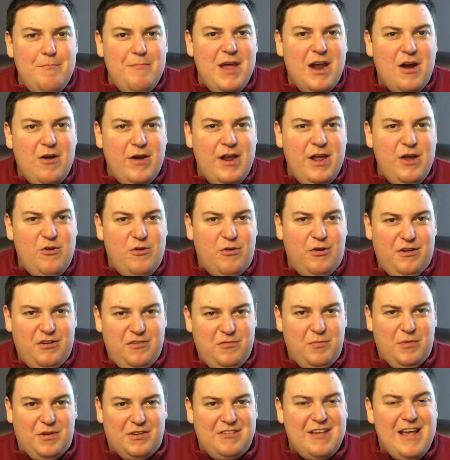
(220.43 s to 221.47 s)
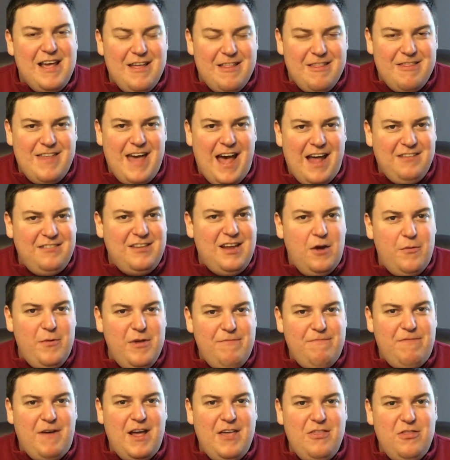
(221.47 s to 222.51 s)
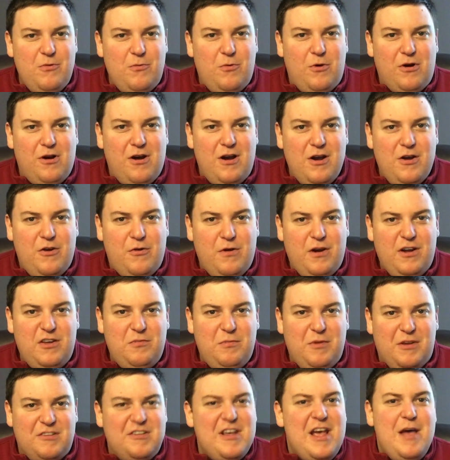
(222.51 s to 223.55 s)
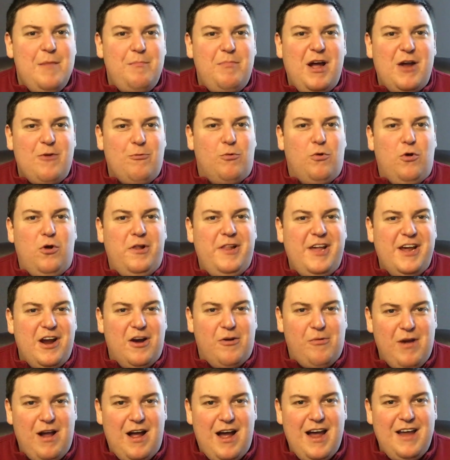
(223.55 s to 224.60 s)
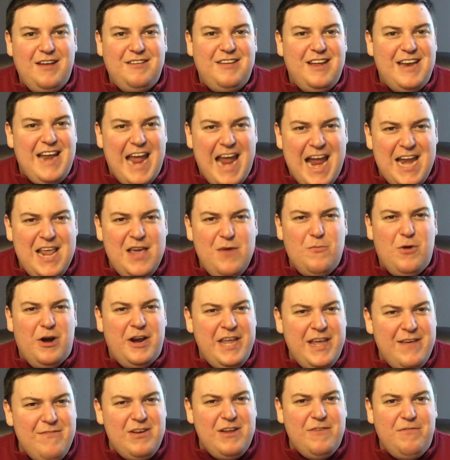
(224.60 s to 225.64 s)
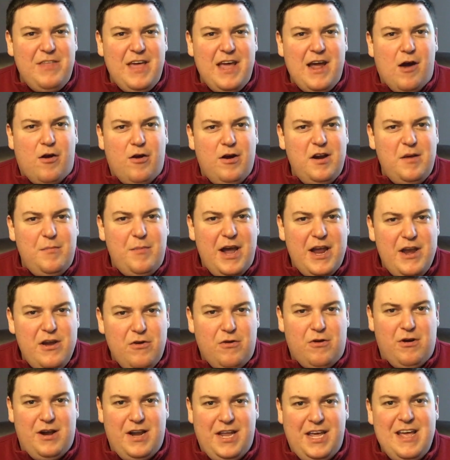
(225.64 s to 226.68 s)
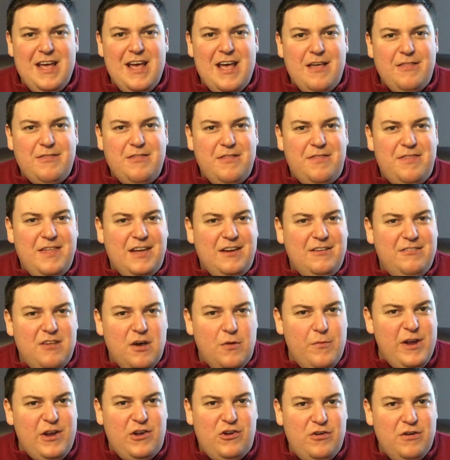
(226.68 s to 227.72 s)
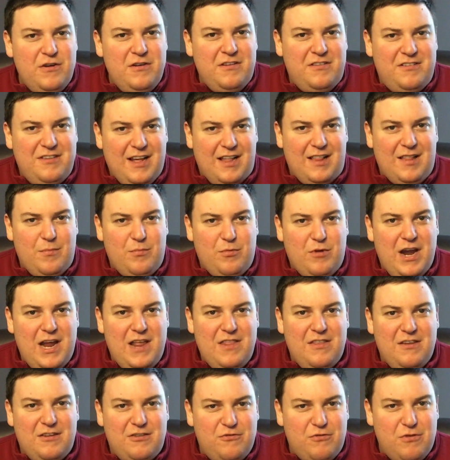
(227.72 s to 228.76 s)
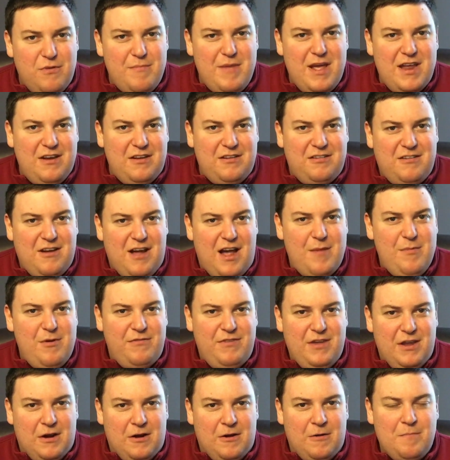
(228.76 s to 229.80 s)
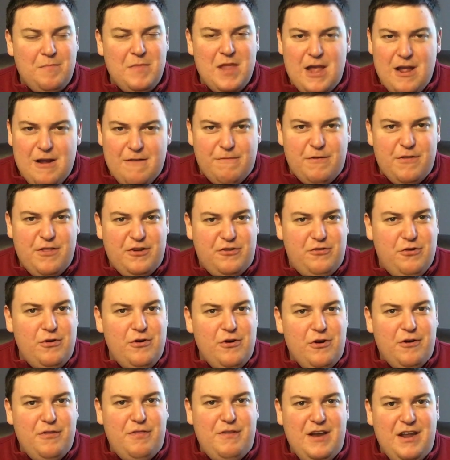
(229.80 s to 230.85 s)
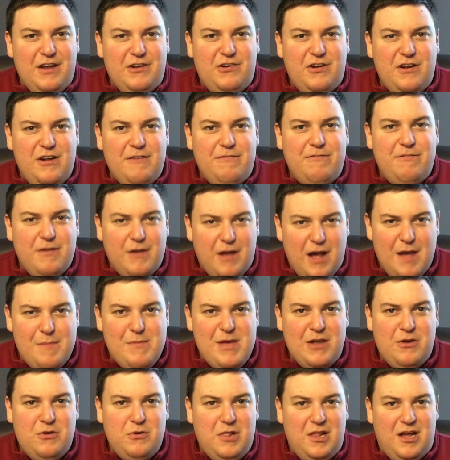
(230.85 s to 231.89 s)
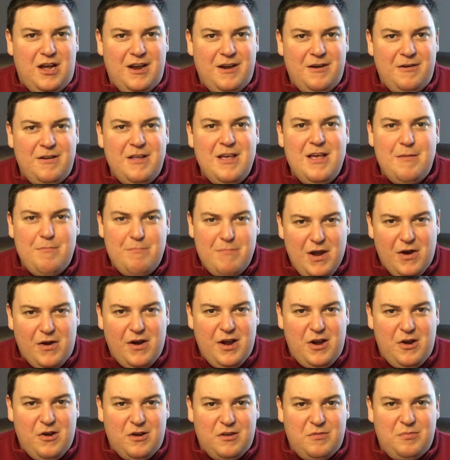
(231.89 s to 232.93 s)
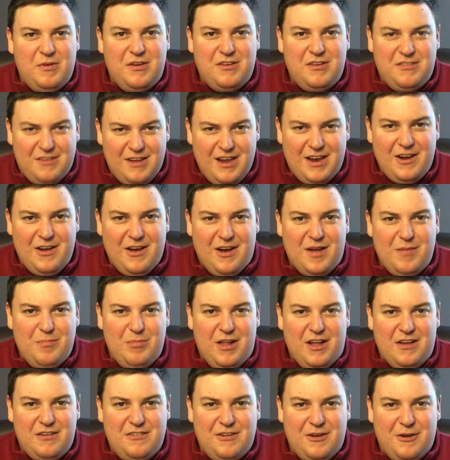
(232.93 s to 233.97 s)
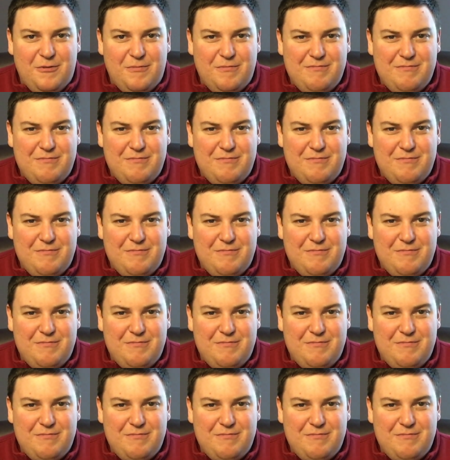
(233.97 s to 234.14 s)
Merry Christmas. That's how we fight the war on Christmas, by rolling our eyes at anyone, even if they are in a minority, that thinks that we shouldn't celebrate this tremendous time of year. For the True North Initiative, I'm Andrew Lawton. Merry Christmas and God bless you.